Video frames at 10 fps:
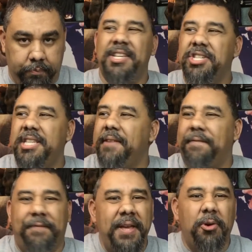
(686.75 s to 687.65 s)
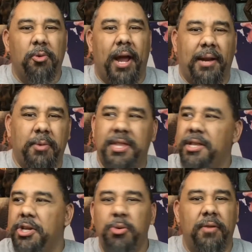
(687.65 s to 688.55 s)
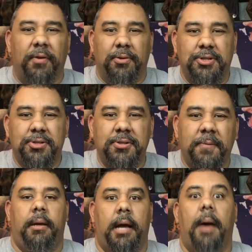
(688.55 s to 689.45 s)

It just didn't feel right within the universe.